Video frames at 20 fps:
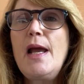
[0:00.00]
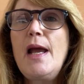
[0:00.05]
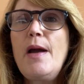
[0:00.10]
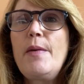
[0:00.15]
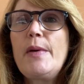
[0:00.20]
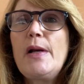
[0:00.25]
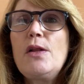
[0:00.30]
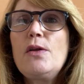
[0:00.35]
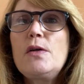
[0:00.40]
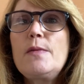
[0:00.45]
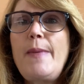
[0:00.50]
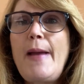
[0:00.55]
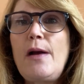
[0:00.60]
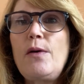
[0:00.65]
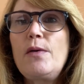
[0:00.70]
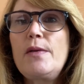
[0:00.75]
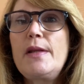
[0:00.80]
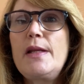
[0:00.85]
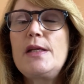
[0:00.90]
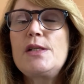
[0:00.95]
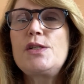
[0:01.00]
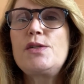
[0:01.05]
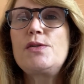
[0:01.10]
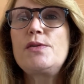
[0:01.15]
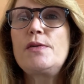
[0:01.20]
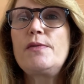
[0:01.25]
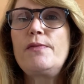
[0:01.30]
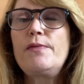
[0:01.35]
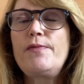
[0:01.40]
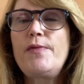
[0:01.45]
When I look back on this
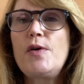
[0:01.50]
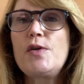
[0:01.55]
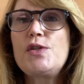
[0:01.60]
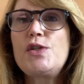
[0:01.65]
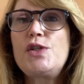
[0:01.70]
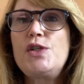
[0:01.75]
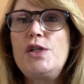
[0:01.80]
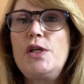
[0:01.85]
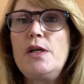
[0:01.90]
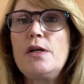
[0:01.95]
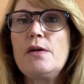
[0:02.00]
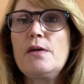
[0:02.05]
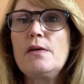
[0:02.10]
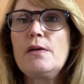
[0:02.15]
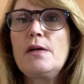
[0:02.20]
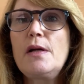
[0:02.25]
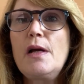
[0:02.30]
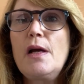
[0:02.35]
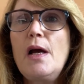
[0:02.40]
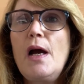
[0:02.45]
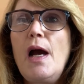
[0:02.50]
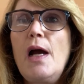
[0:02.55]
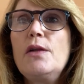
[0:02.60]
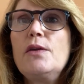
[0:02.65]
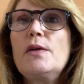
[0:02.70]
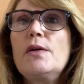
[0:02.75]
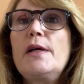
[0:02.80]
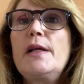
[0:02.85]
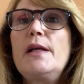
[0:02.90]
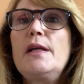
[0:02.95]
first year, I
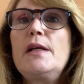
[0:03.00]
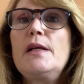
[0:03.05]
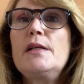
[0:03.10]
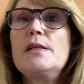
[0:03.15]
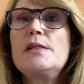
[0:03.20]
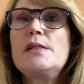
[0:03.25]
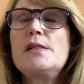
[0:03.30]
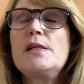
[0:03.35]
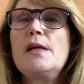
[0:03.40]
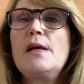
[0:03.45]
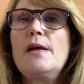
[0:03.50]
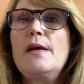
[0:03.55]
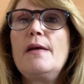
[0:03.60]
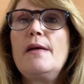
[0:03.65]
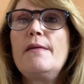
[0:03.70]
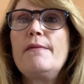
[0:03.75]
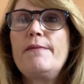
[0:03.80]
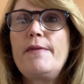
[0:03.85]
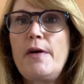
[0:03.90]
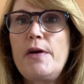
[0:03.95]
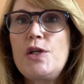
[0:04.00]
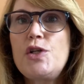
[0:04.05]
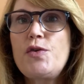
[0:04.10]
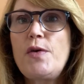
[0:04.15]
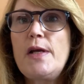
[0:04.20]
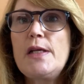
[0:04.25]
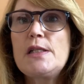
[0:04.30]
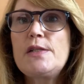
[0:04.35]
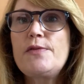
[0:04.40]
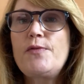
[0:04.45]
look at it as very
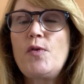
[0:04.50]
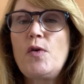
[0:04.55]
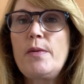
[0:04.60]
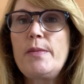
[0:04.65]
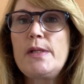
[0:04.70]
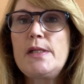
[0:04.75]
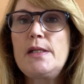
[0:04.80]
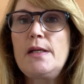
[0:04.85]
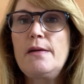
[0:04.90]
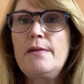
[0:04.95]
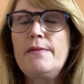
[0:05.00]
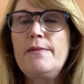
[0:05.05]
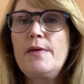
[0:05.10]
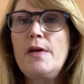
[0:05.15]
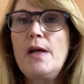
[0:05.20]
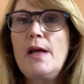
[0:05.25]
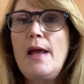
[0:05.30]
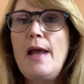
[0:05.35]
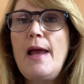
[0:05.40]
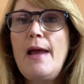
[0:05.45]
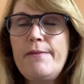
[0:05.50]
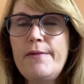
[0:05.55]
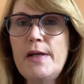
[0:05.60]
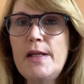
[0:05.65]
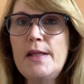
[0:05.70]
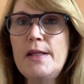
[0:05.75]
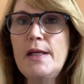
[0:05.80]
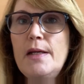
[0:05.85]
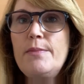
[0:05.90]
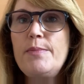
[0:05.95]
transformative.
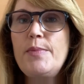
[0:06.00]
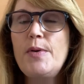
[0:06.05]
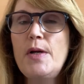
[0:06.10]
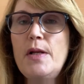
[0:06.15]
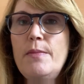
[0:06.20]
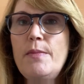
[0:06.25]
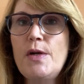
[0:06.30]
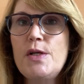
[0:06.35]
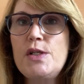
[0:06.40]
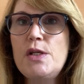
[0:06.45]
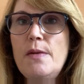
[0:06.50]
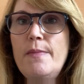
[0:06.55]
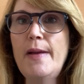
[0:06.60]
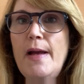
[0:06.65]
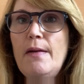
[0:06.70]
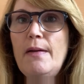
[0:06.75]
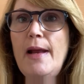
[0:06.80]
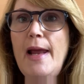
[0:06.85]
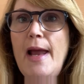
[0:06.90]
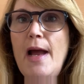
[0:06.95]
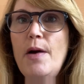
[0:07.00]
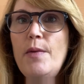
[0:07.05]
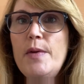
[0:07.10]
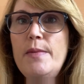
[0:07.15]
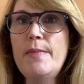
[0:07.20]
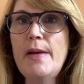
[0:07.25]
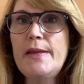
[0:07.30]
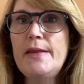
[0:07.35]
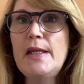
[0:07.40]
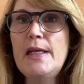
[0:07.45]
Everything pretty much about how we
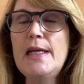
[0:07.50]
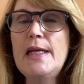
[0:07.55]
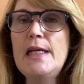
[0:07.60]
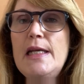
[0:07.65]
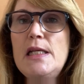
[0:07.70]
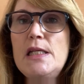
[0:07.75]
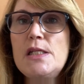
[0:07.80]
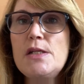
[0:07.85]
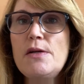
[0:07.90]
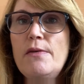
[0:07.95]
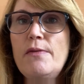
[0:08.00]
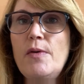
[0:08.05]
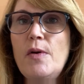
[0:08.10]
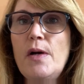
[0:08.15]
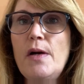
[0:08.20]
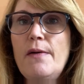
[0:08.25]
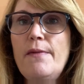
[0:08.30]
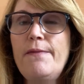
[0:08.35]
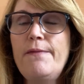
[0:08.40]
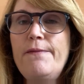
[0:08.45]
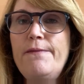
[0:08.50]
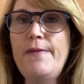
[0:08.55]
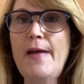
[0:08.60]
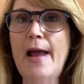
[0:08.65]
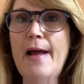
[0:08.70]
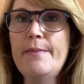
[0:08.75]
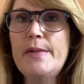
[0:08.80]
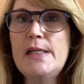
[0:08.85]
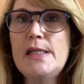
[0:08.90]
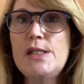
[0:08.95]
met the needs of our
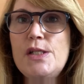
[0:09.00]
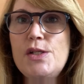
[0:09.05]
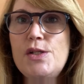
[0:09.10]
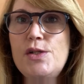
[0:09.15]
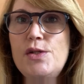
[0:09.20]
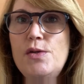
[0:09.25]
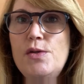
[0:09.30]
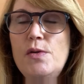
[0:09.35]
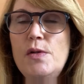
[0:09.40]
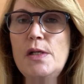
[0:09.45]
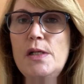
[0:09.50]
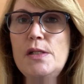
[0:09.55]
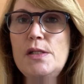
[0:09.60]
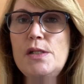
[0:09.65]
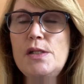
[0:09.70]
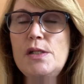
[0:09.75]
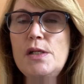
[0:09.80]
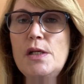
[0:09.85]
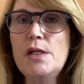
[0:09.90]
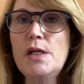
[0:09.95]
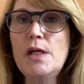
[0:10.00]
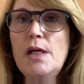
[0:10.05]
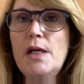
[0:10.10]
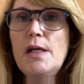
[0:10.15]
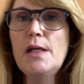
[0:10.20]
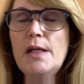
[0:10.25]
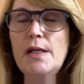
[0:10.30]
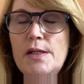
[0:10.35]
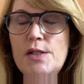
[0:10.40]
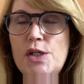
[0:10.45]
families and students
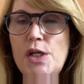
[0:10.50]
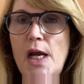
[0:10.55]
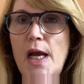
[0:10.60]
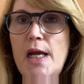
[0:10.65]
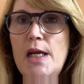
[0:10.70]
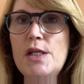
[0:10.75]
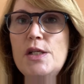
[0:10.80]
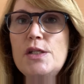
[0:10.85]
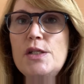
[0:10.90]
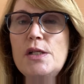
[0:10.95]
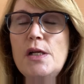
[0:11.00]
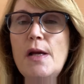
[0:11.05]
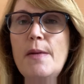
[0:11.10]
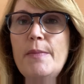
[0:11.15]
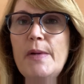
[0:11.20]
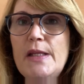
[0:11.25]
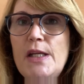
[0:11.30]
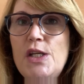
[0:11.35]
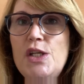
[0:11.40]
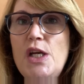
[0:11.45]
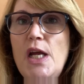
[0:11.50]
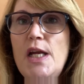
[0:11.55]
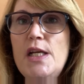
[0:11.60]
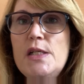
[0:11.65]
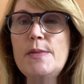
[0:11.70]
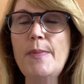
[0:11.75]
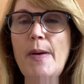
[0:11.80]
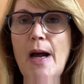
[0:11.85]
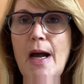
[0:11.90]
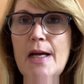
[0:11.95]
can change, but they
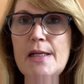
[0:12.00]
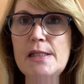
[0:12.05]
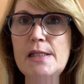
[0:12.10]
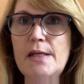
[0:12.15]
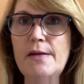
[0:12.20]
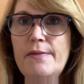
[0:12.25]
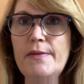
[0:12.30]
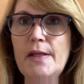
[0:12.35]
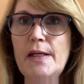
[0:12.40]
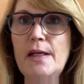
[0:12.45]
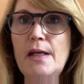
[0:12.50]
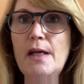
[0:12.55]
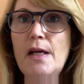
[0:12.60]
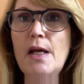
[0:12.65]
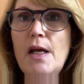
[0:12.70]
changed positively.